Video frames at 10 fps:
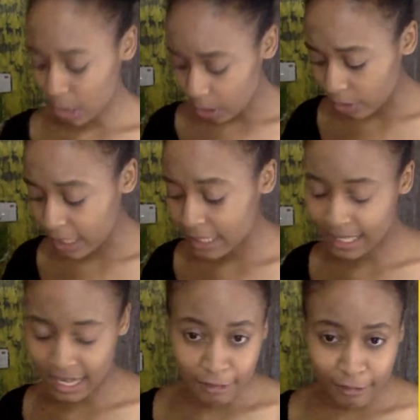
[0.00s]
So it's
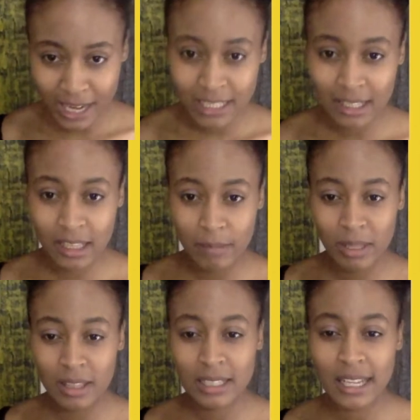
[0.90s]
then affecting them
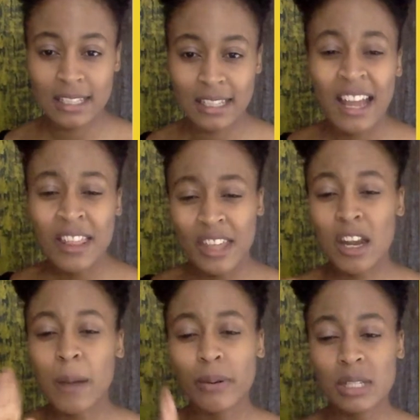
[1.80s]
in the sense that
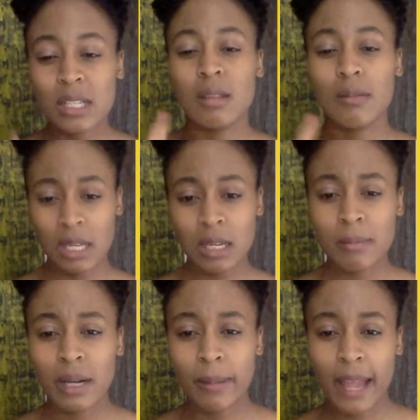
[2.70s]
they're not putting the
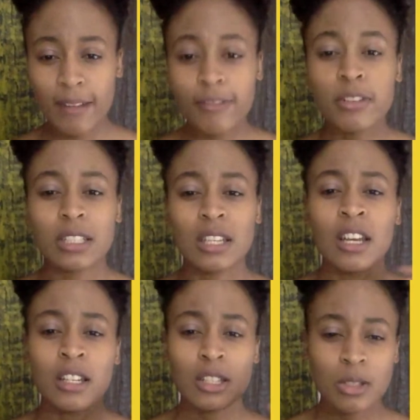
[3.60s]
minimum effort
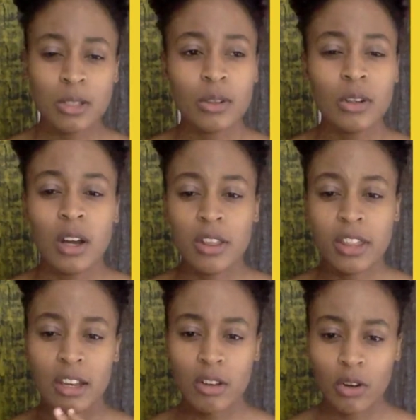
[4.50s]
to
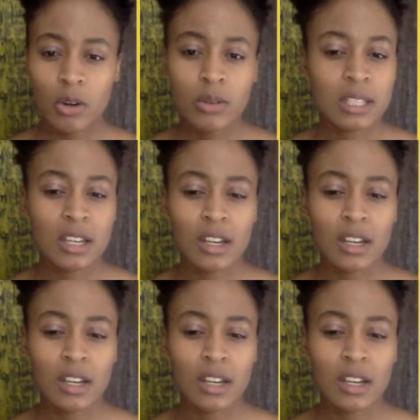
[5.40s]
their goals.